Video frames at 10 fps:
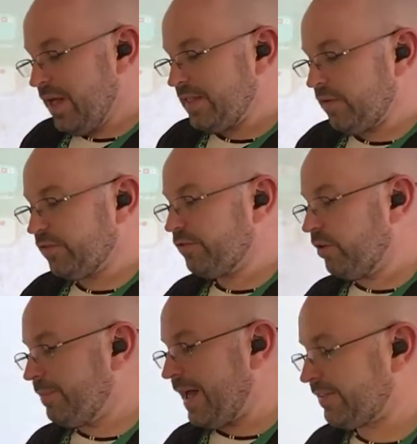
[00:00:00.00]
Now let's
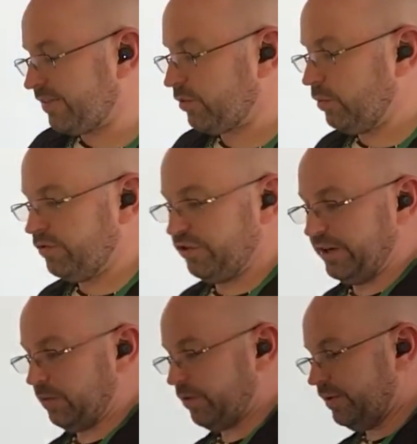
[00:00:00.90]
return back to Schoology
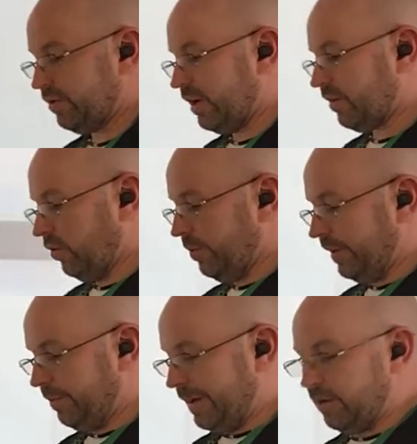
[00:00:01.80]
here. We're going to talk a little
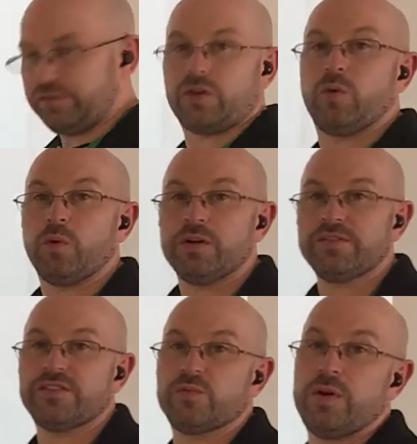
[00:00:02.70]
bit about the
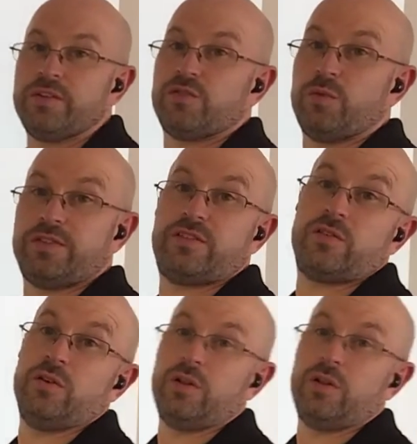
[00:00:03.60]
course as well as what it's